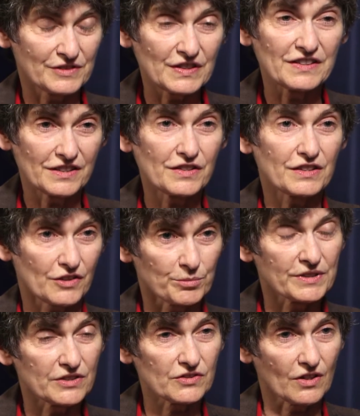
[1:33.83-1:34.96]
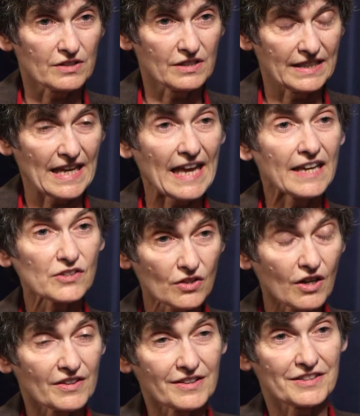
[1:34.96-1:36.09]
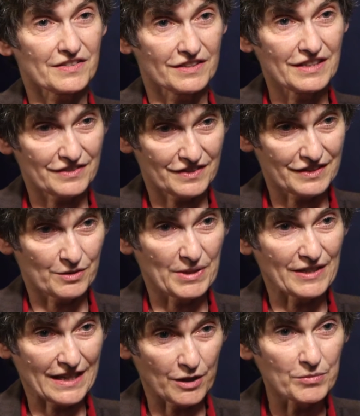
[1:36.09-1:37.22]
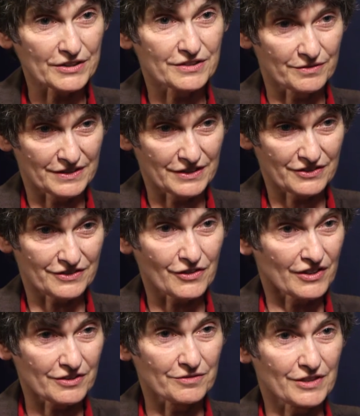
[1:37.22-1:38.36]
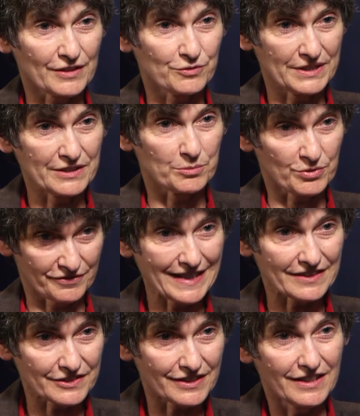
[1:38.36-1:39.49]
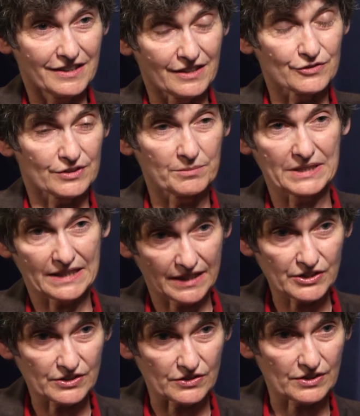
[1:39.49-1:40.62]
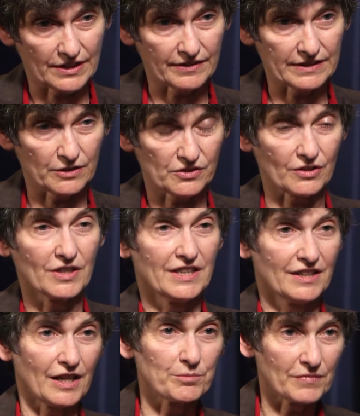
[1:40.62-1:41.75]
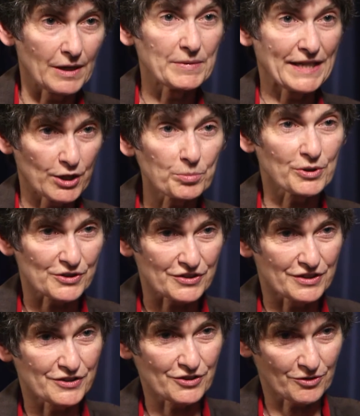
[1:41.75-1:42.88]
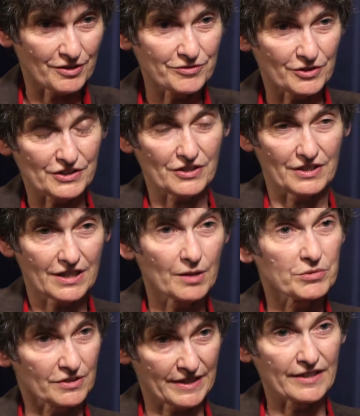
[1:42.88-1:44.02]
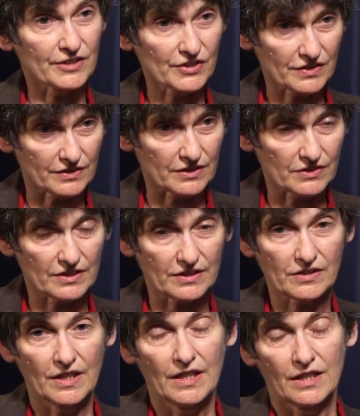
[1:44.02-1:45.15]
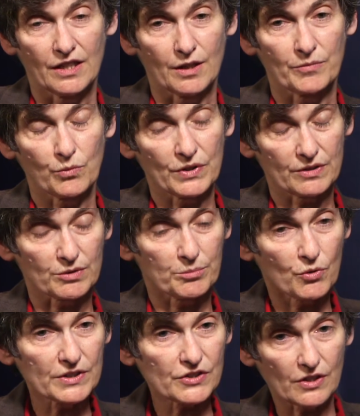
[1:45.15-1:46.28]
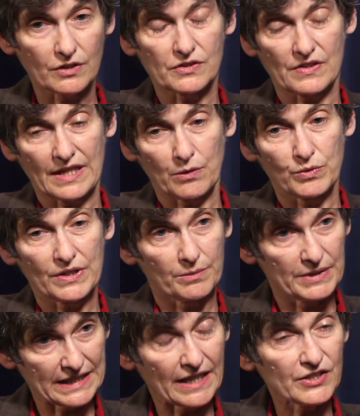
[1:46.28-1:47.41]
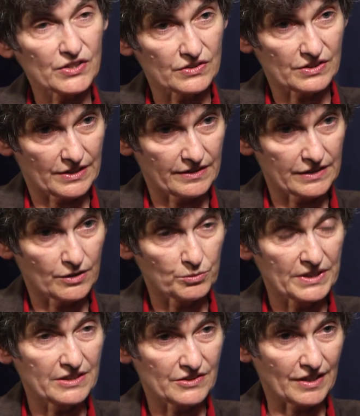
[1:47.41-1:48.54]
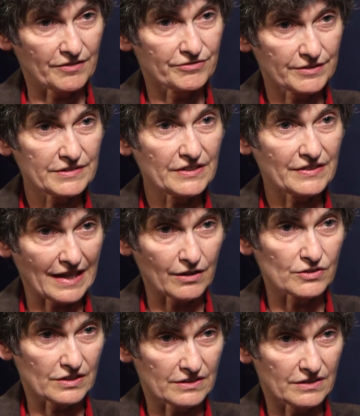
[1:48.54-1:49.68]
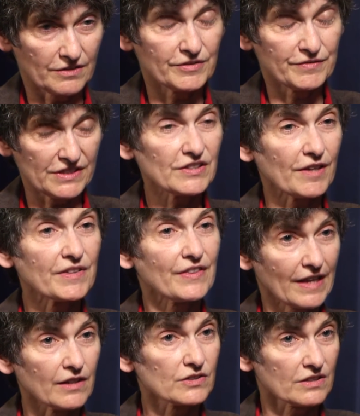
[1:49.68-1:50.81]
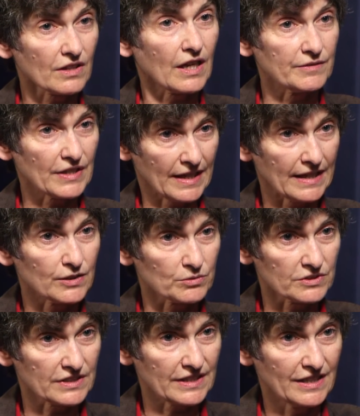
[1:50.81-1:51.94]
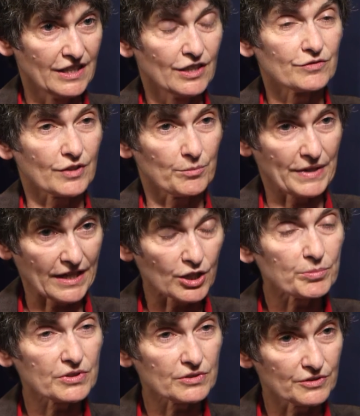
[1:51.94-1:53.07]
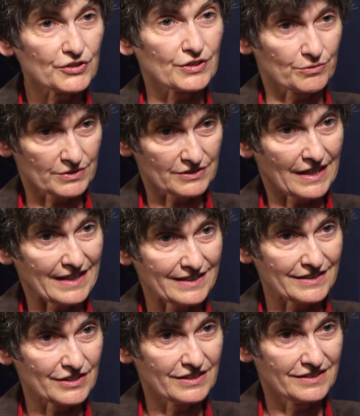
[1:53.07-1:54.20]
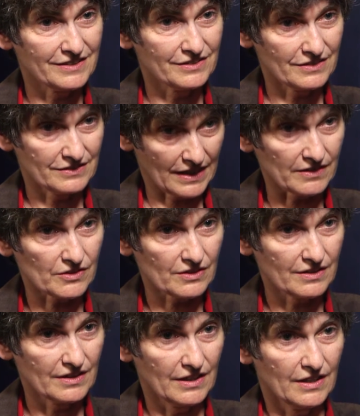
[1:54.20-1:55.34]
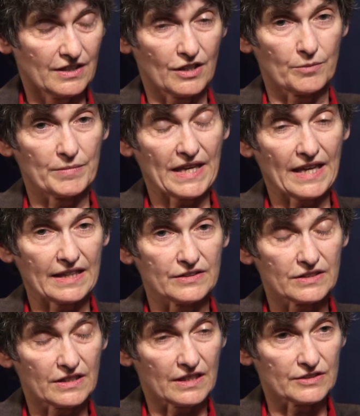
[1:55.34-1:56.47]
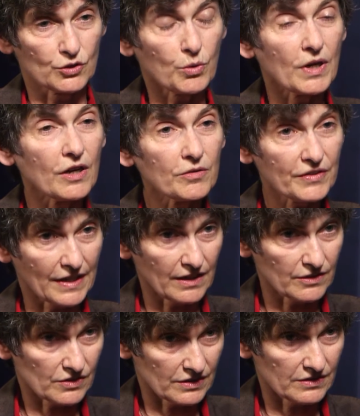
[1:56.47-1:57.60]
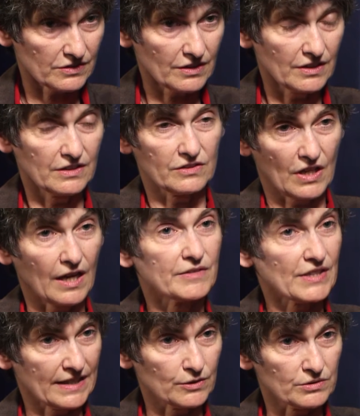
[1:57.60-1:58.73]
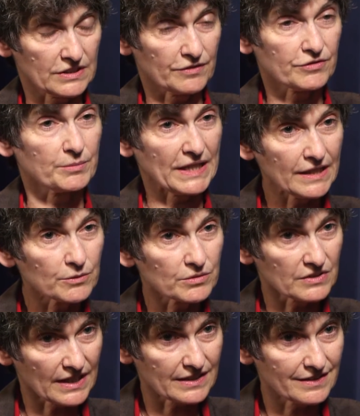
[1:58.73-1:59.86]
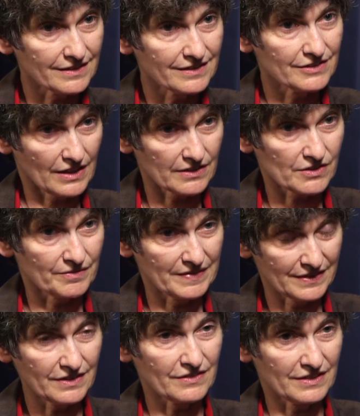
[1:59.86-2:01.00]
statistics are pretty startling, as are the statistics about how much of this loss of life we could prevent under a mitigation scenario. So I'm an air person, so I'll focus on a couple of air statistics. What the report shows that with a mitigation scenario, we could save 57,000 lives annually from air pollution-related deaths. And 12,000 lives annually from heat-related deaths. And